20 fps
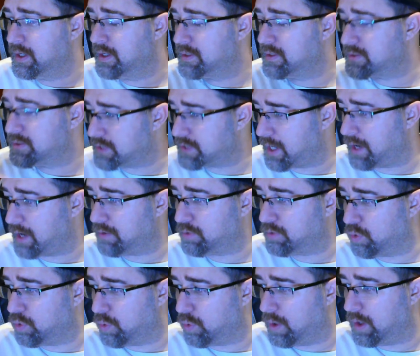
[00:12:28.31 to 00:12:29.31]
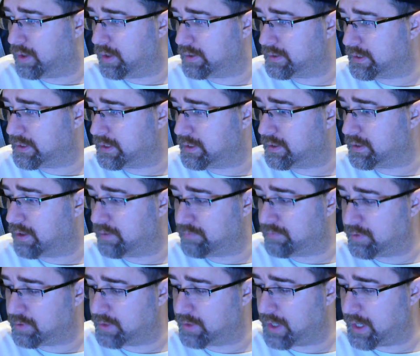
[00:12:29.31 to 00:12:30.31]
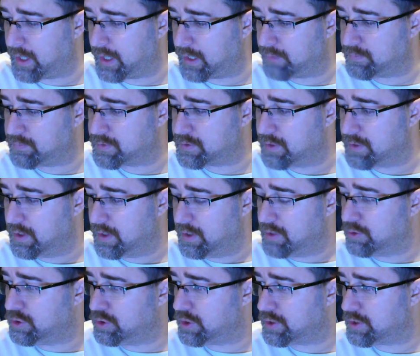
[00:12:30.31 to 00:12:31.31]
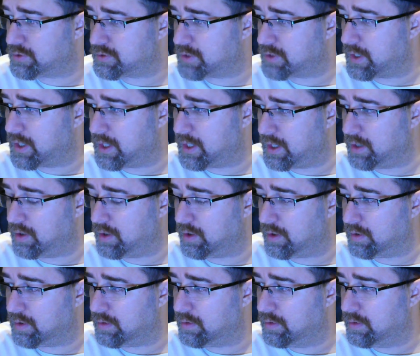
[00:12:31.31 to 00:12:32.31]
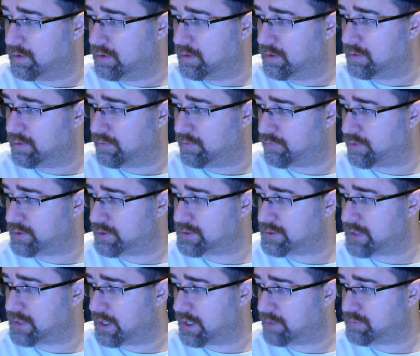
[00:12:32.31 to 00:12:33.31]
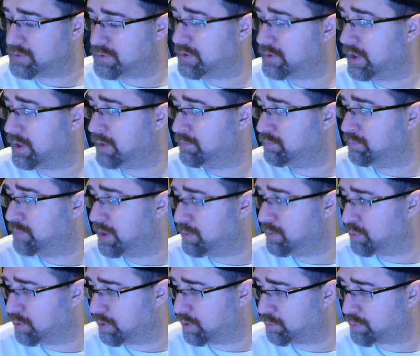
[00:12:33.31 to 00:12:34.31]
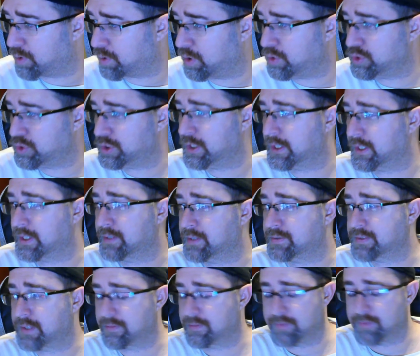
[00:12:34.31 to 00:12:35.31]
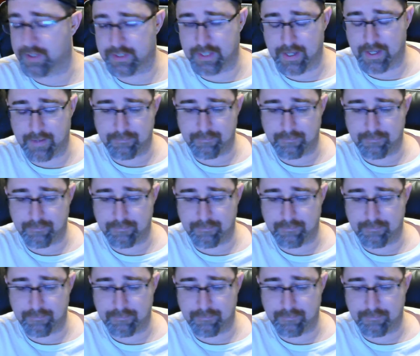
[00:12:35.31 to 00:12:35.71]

sound quality of your games just to hear the footsteps and people approaching and stuff like that.